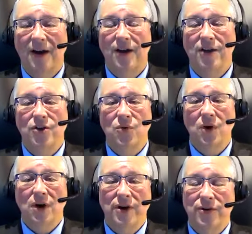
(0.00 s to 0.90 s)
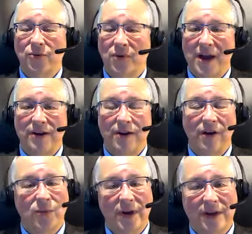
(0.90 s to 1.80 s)
you are going to ride it all
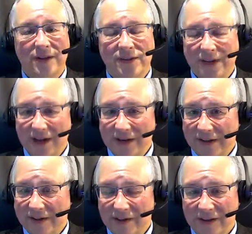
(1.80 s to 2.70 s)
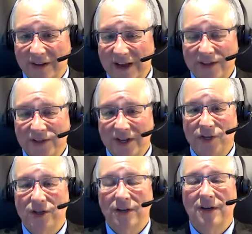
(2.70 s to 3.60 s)
the way to the end to the last
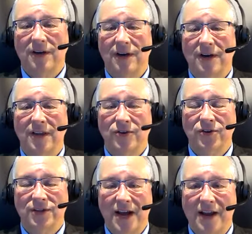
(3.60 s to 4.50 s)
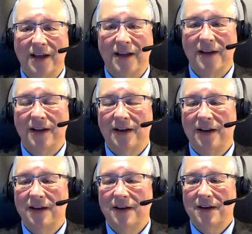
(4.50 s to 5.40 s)
station. There's not
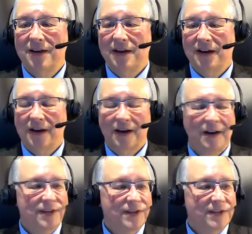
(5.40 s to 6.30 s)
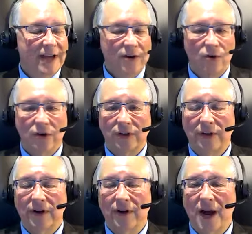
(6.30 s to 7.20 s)
a a set or
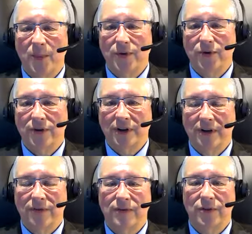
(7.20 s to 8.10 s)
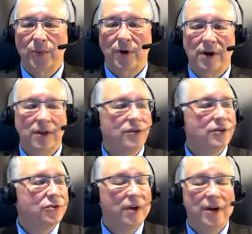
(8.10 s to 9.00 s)
clear opportunity for the parties
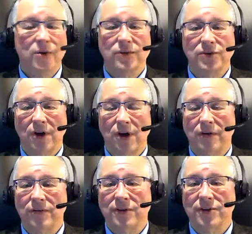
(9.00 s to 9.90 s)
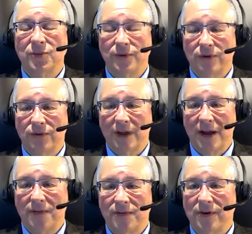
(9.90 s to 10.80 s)
to try to resolve the dispute
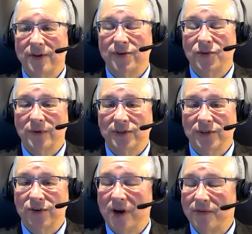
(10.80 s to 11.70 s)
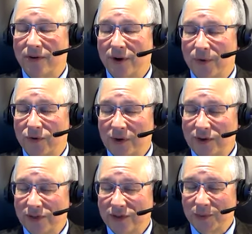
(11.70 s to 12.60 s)
after it has arisen or after an
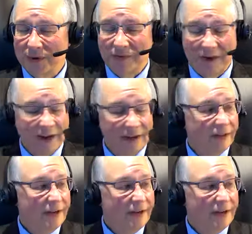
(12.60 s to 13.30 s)
arbitration has been filed